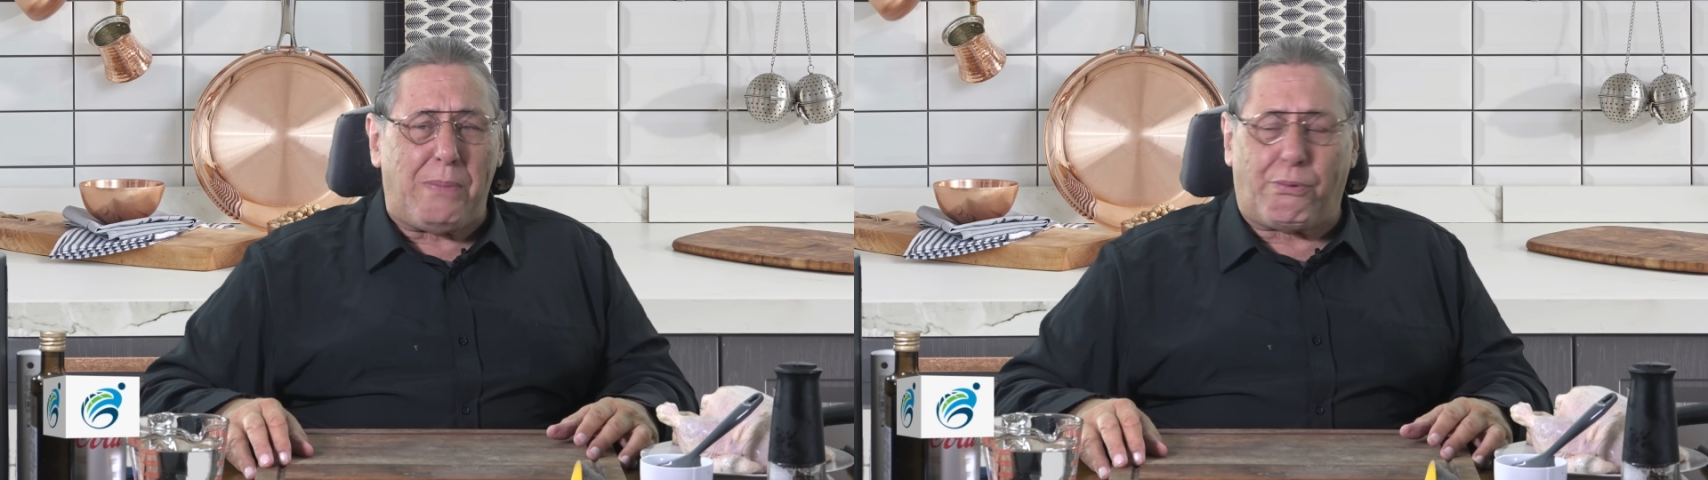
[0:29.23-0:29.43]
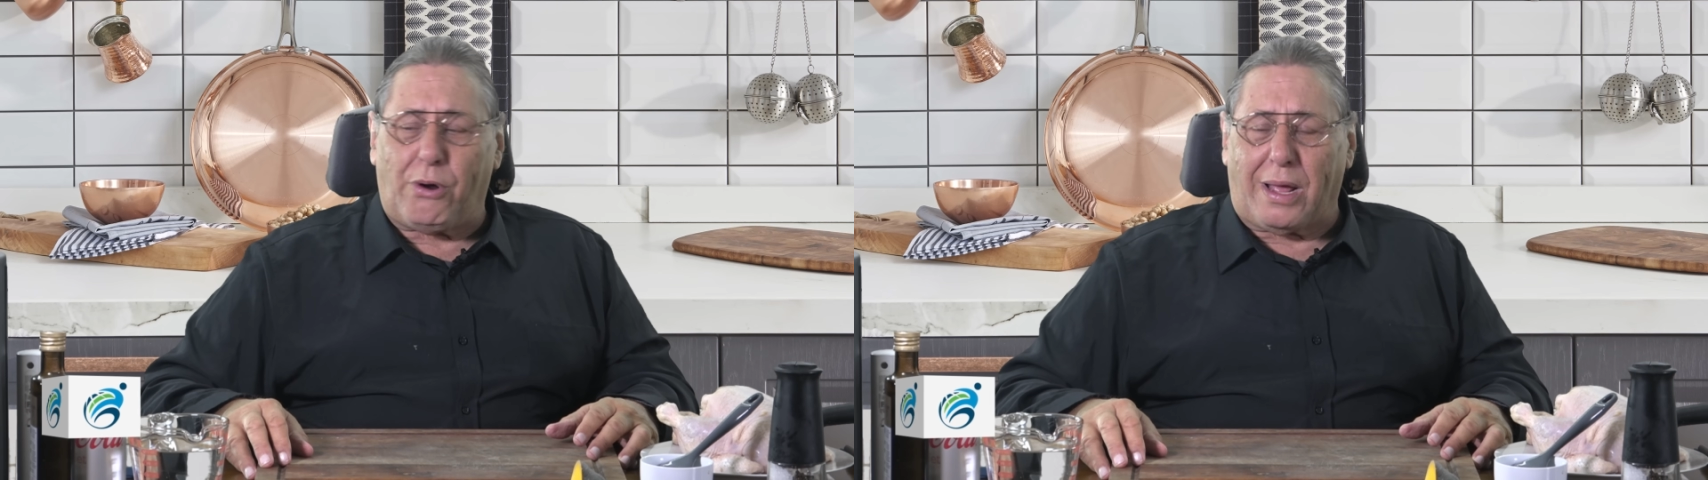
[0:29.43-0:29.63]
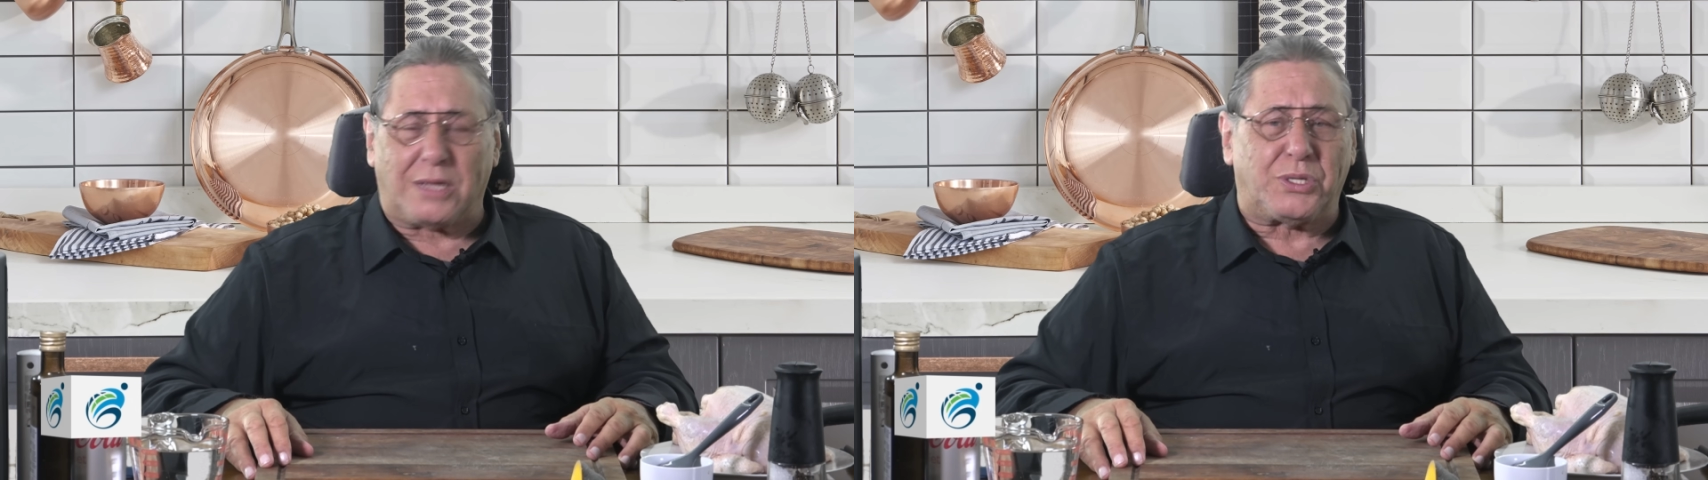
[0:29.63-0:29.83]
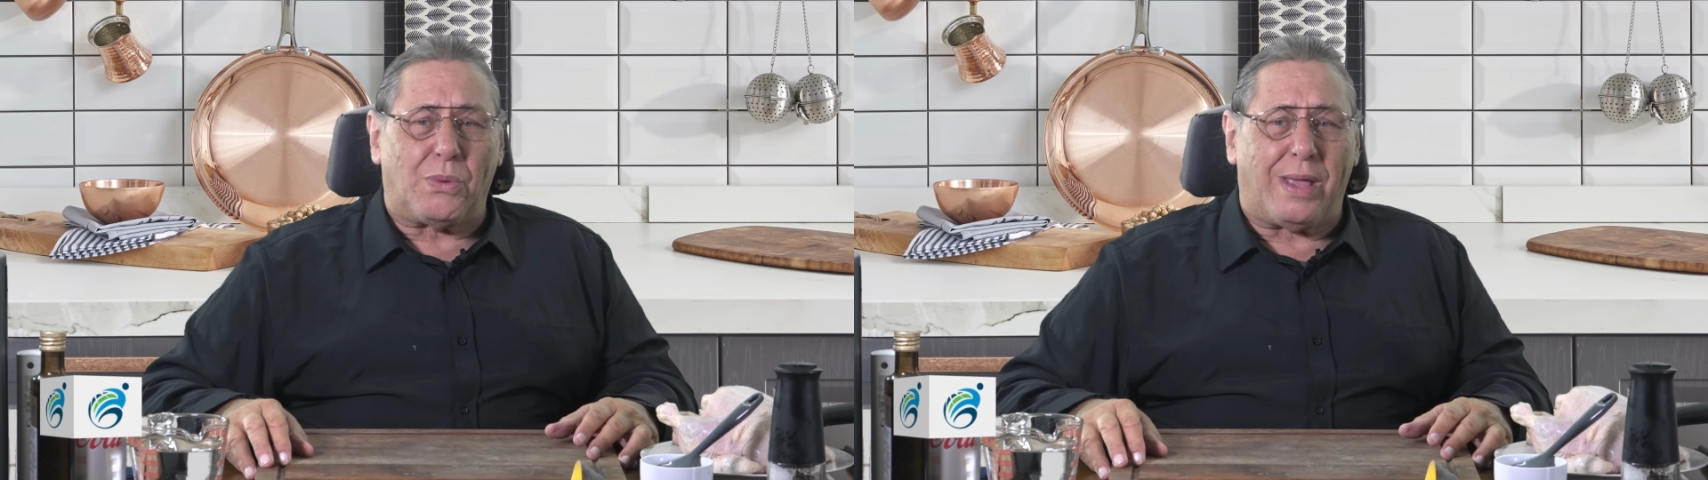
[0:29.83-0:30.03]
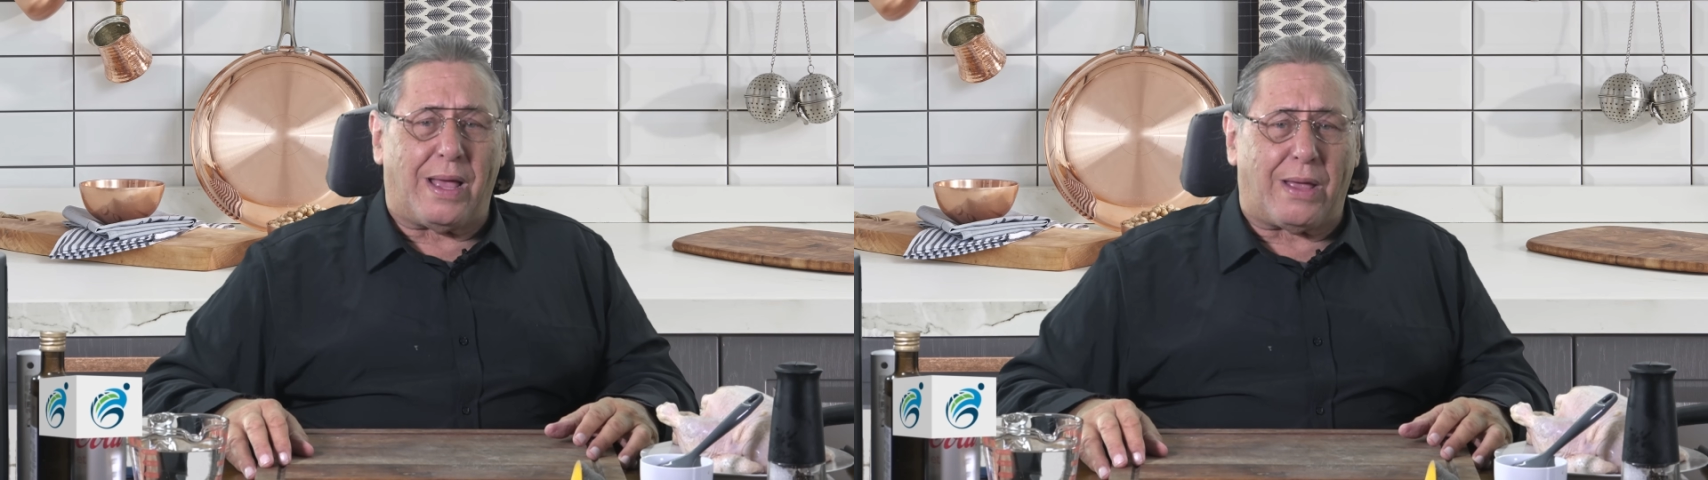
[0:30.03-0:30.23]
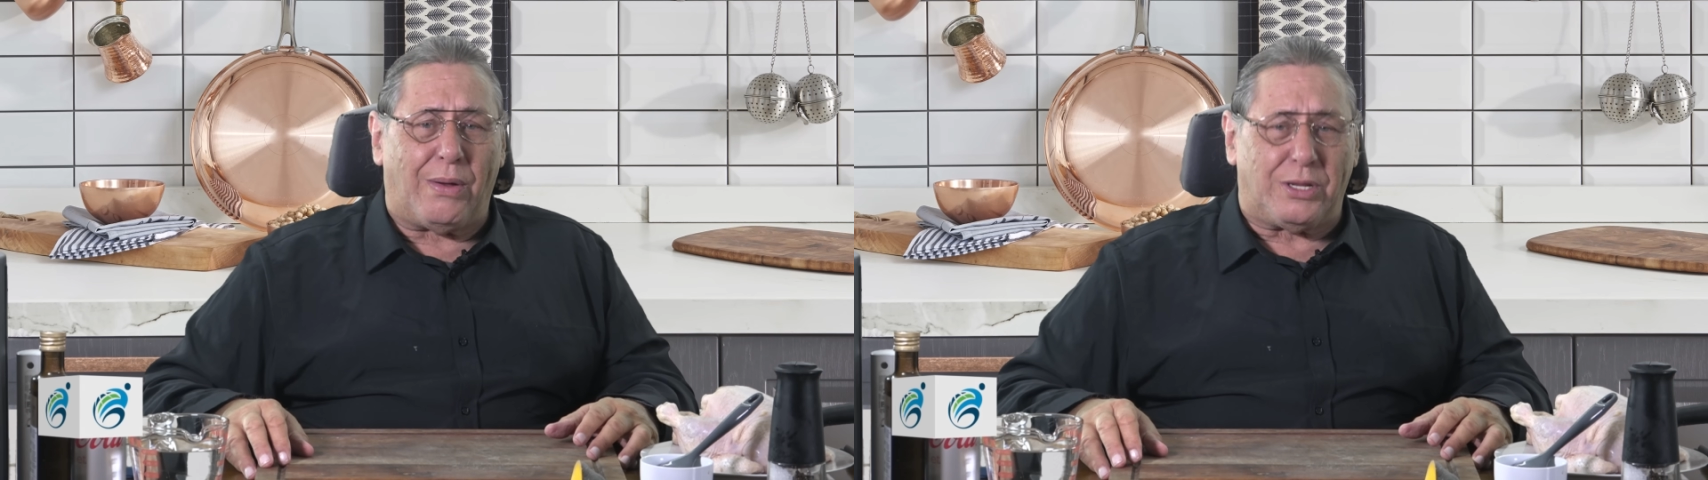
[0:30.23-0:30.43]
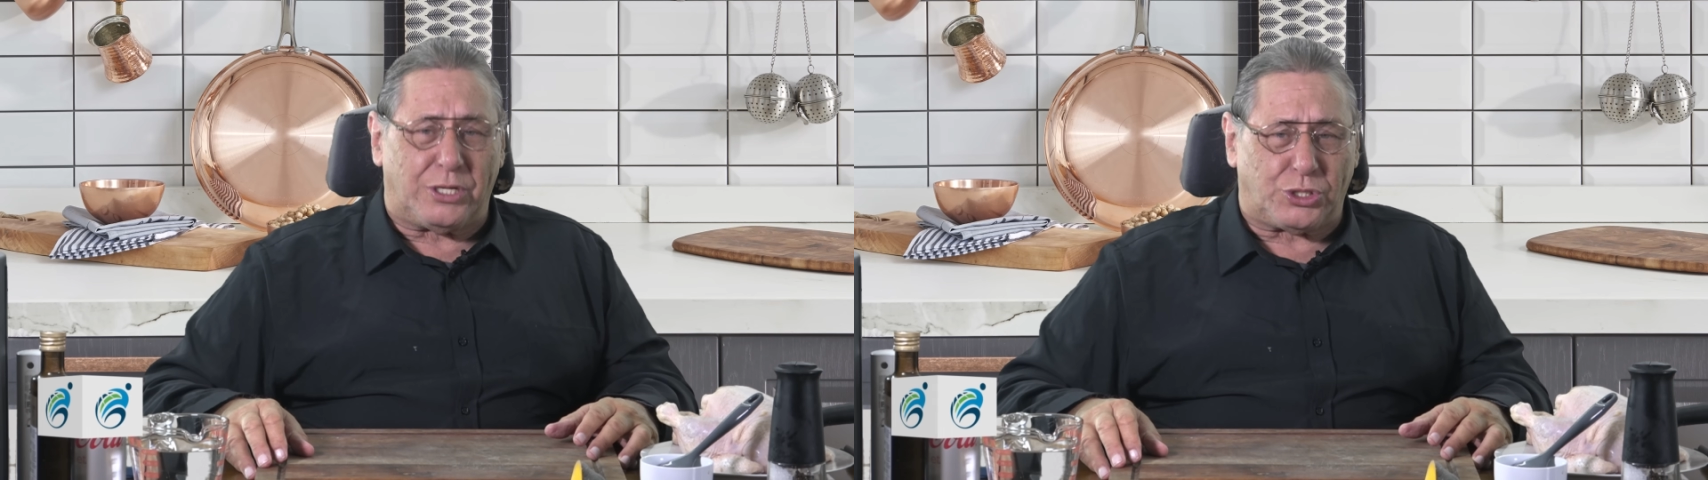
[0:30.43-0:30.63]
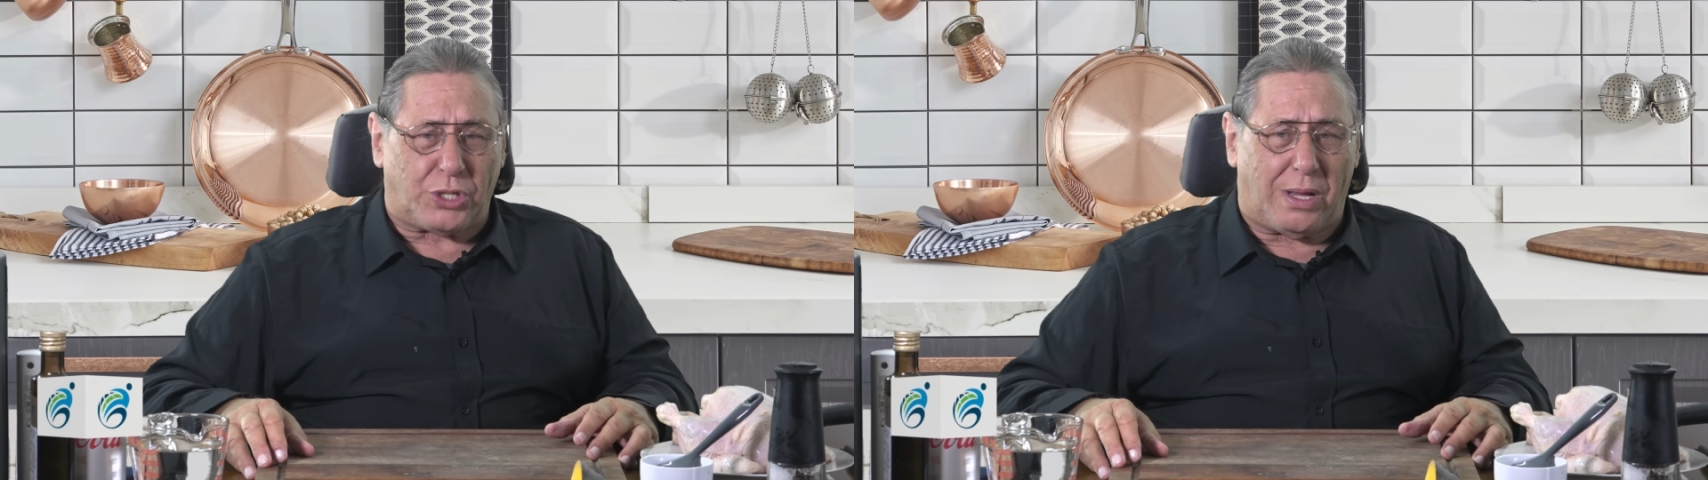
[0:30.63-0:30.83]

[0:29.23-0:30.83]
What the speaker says: products that we are going to